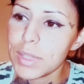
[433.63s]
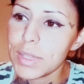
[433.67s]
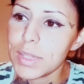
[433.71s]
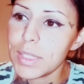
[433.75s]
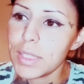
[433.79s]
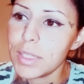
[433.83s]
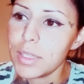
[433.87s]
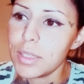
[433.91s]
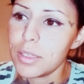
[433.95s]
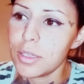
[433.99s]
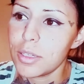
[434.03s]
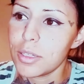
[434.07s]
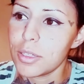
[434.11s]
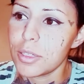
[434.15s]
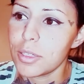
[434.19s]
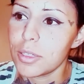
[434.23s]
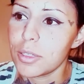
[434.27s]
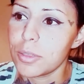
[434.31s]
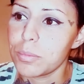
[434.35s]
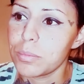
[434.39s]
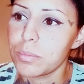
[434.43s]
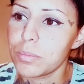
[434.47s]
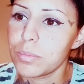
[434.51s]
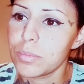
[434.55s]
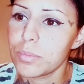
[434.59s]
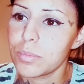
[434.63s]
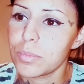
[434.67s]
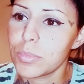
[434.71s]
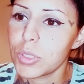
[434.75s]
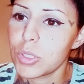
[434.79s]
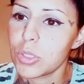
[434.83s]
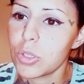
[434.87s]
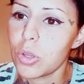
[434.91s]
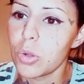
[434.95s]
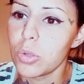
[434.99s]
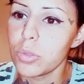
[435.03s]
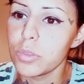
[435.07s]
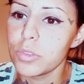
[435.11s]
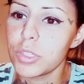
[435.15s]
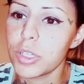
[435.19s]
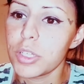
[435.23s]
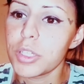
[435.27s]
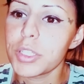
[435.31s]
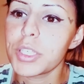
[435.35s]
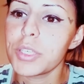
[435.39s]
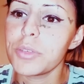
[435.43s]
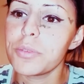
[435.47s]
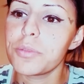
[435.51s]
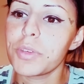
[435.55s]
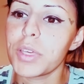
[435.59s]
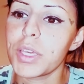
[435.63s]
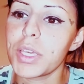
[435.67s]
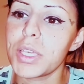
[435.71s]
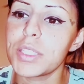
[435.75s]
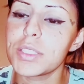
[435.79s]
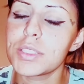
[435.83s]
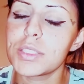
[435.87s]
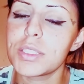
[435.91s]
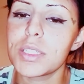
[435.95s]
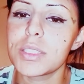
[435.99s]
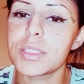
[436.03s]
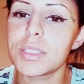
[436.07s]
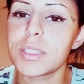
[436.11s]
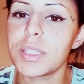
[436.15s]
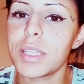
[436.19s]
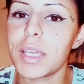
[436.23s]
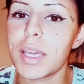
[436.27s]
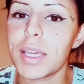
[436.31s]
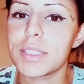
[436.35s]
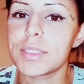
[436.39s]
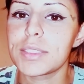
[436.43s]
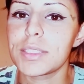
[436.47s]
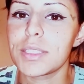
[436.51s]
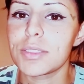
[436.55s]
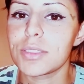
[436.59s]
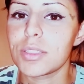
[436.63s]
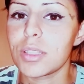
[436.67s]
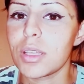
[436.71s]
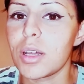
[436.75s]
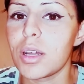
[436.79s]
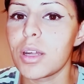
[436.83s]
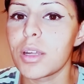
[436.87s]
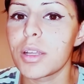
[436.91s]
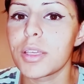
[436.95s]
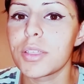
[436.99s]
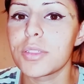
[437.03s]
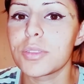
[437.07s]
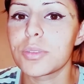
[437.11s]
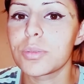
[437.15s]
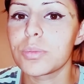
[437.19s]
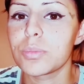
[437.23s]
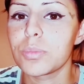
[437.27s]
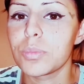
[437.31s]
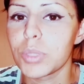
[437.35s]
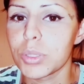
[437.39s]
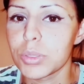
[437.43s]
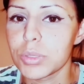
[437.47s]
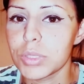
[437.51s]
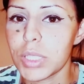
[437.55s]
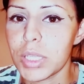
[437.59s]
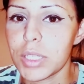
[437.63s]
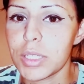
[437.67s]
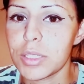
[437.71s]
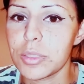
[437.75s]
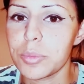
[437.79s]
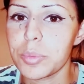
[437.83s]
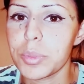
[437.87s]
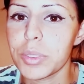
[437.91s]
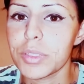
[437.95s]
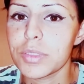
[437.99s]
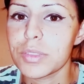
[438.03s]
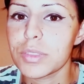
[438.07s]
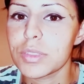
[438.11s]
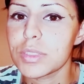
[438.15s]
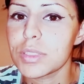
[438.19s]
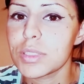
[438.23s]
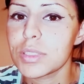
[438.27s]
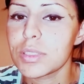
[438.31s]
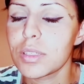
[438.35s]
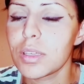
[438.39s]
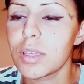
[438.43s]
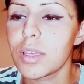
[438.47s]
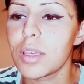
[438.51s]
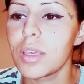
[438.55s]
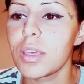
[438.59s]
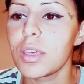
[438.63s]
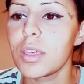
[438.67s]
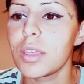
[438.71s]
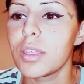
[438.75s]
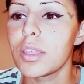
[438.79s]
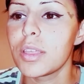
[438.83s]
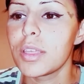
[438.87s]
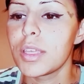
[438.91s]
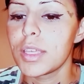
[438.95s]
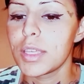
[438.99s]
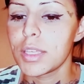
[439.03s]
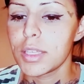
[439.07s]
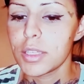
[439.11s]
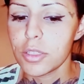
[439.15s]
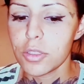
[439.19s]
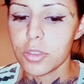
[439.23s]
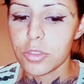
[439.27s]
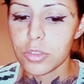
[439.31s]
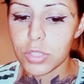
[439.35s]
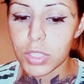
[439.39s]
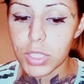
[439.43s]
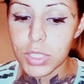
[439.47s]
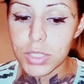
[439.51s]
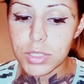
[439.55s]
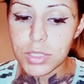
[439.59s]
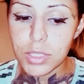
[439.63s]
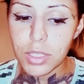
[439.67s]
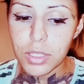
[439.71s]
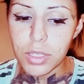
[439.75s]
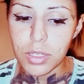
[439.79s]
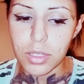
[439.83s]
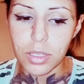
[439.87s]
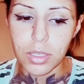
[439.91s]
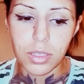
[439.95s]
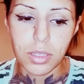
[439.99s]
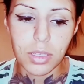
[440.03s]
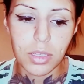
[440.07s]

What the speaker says: The cold turkey phase doesn't last as long as most antidepressants. So that's good.